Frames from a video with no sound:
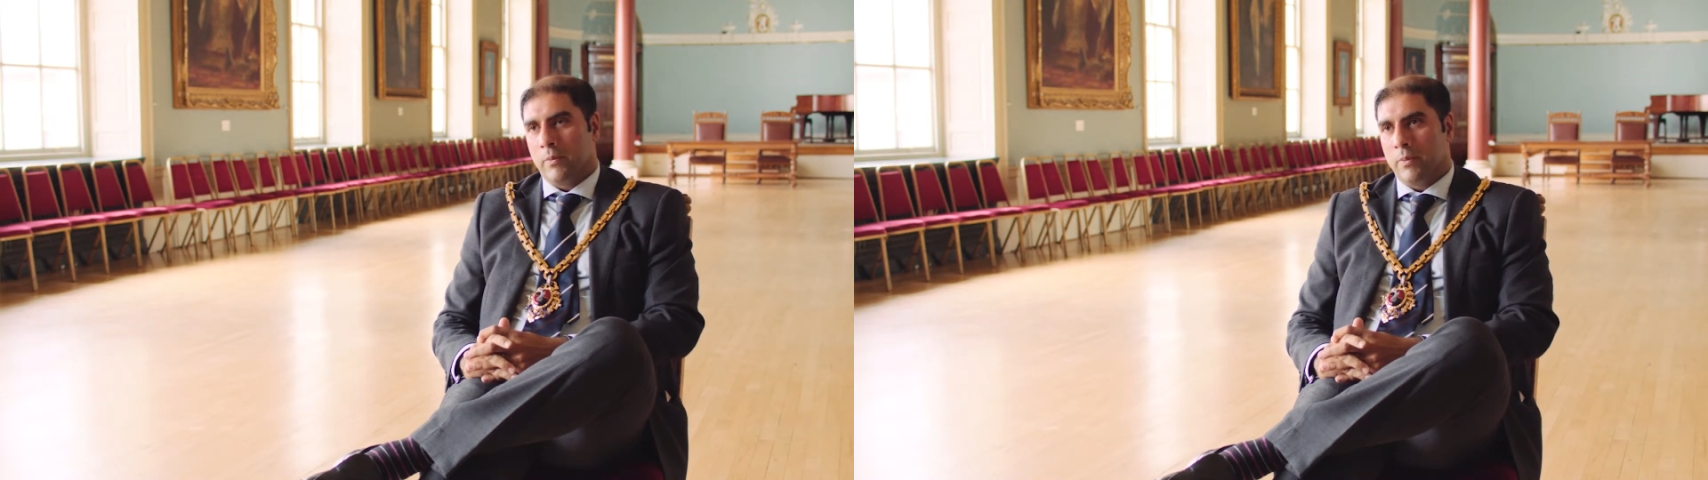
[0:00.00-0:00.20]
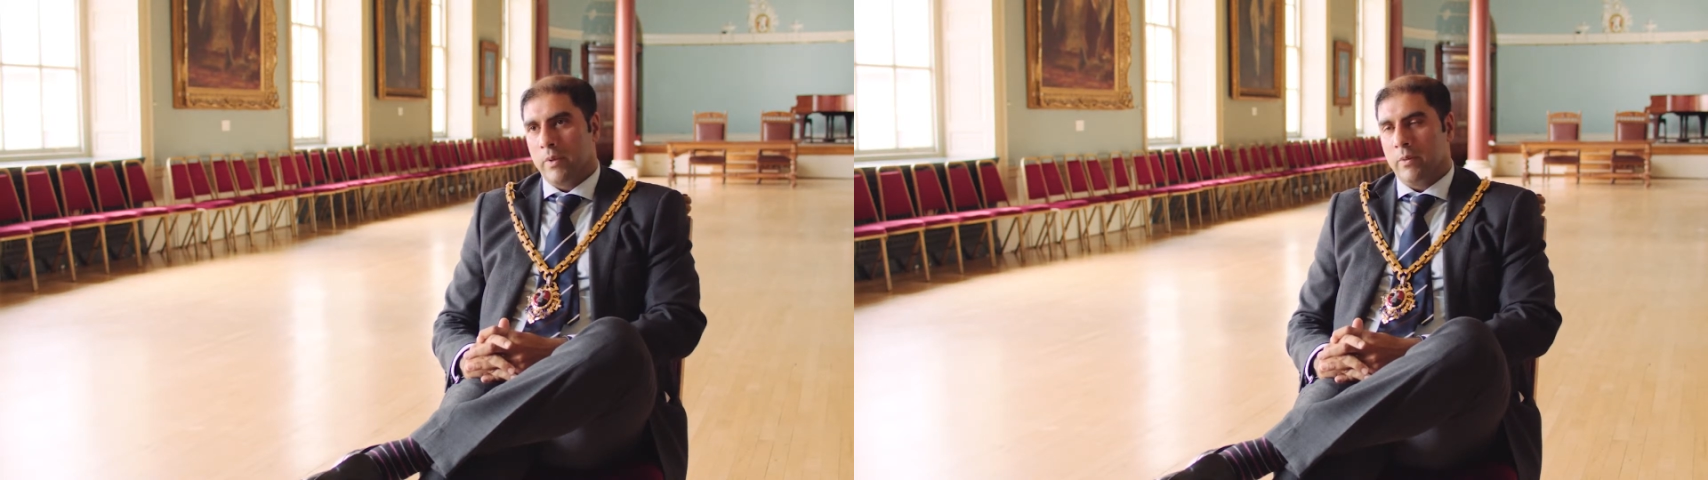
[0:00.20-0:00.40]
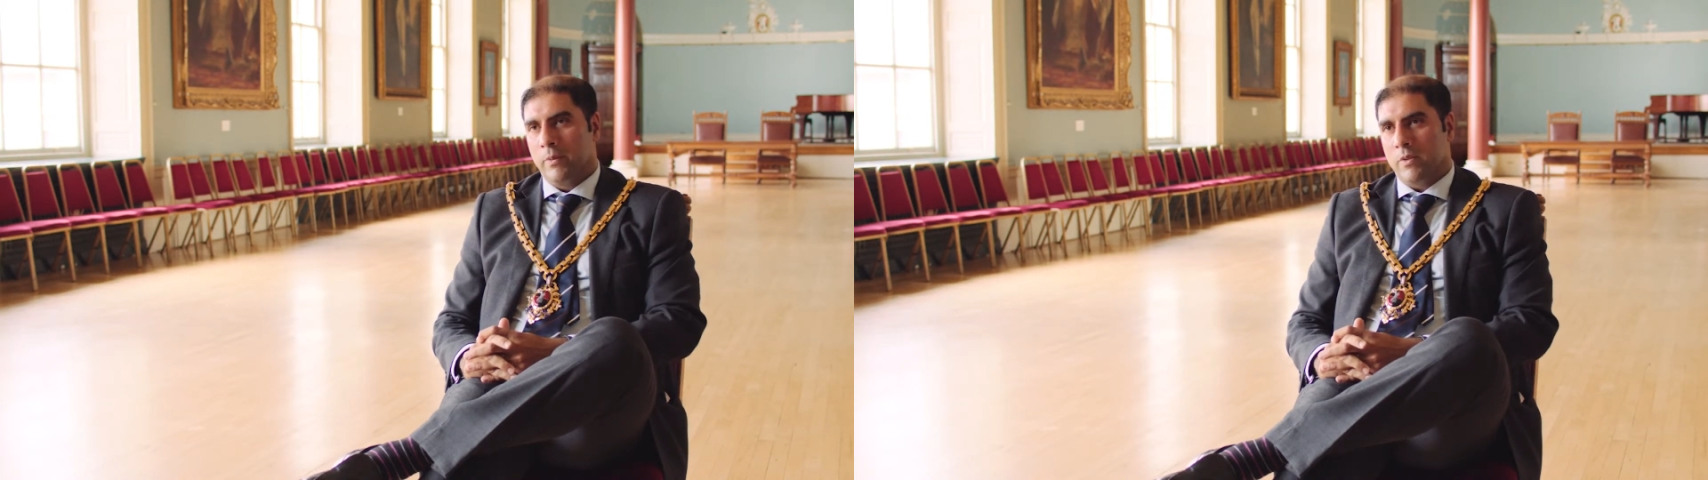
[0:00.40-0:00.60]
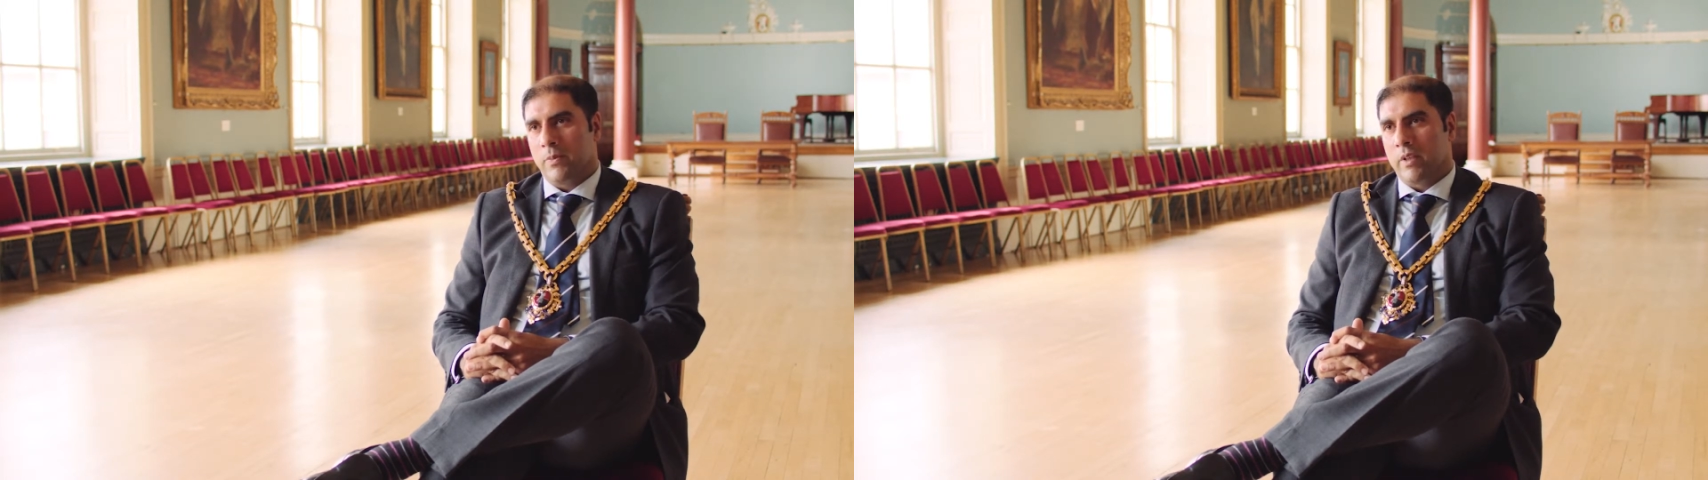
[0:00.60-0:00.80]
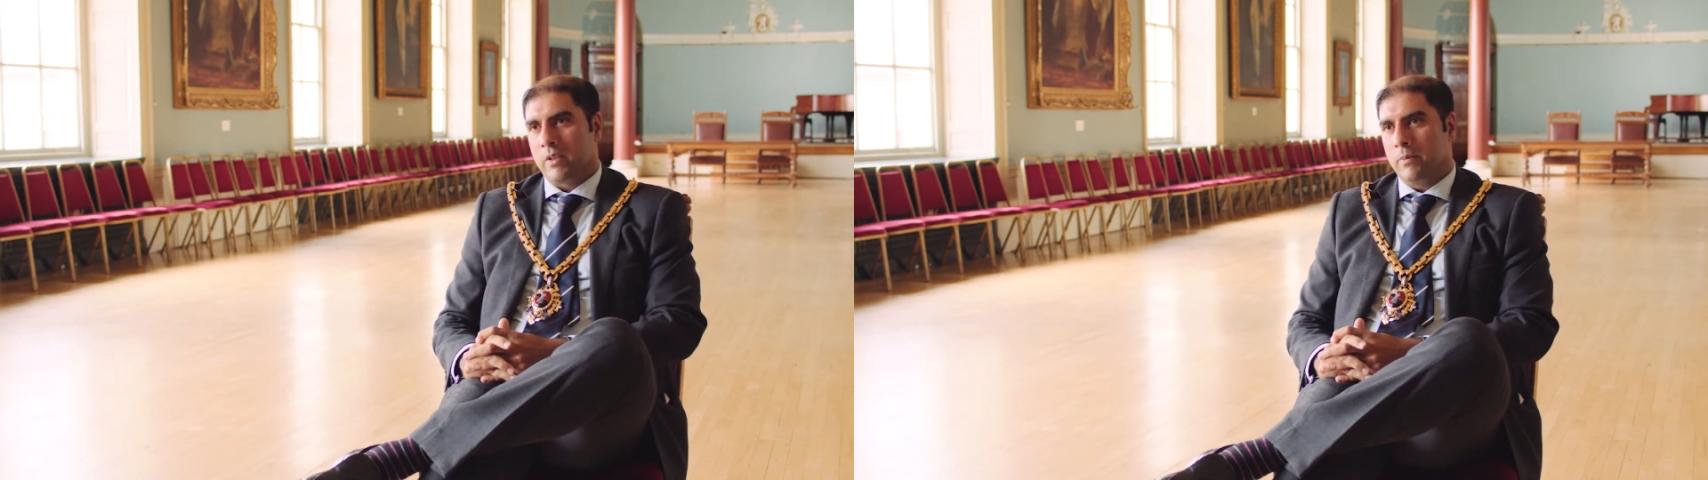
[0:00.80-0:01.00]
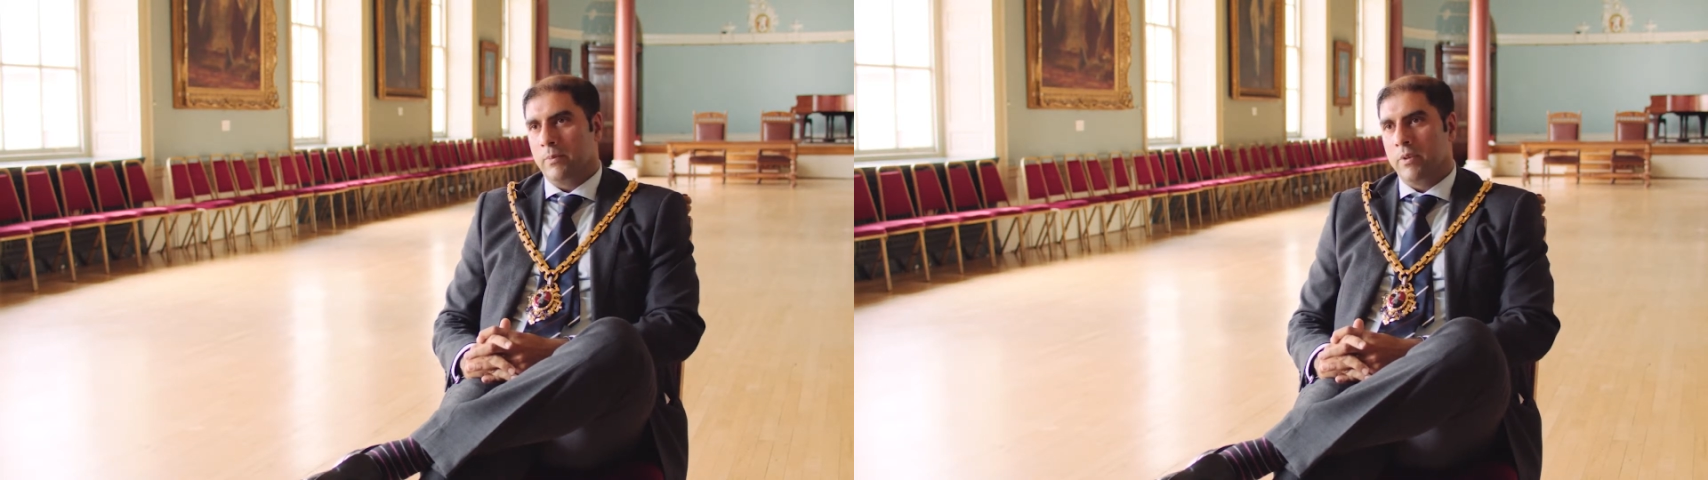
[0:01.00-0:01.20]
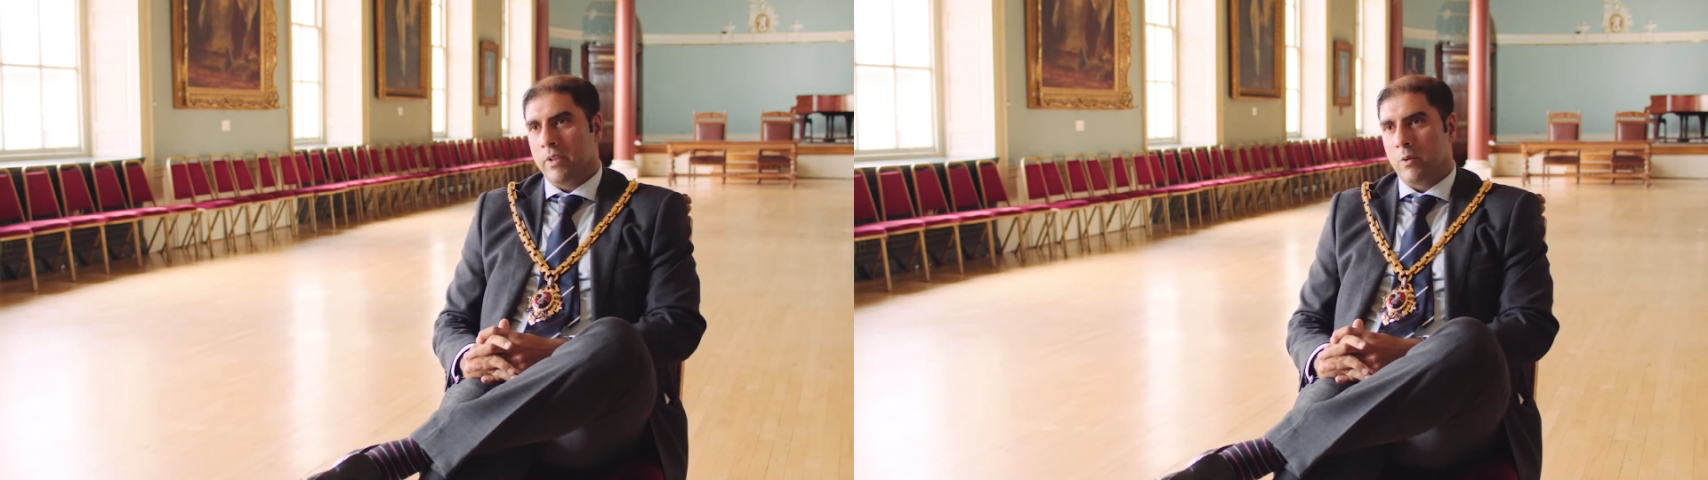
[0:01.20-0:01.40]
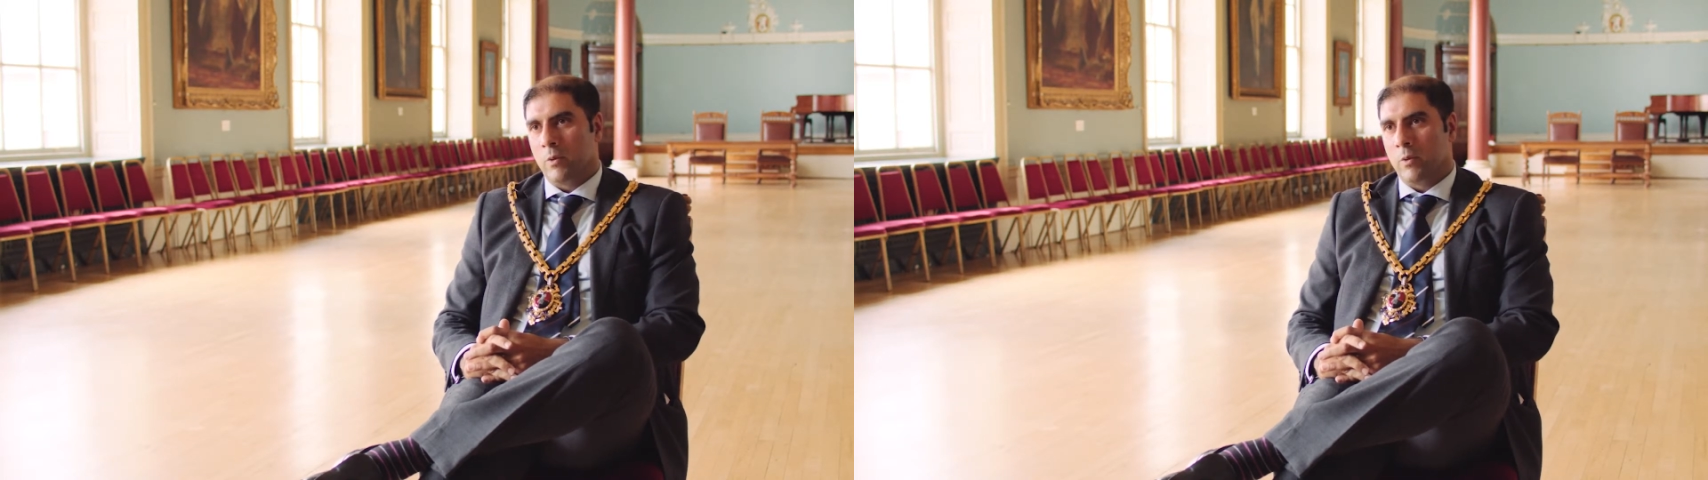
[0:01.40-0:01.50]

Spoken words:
pretty much picked up pretty